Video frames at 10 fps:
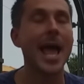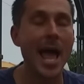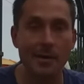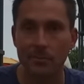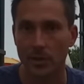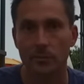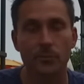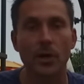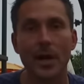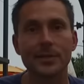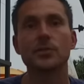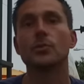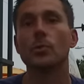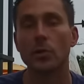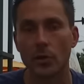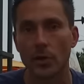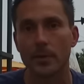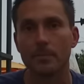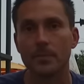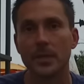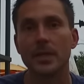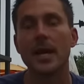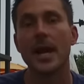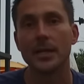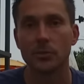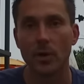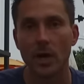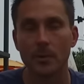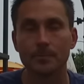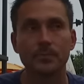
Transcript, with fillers: ever for us to learn and grow.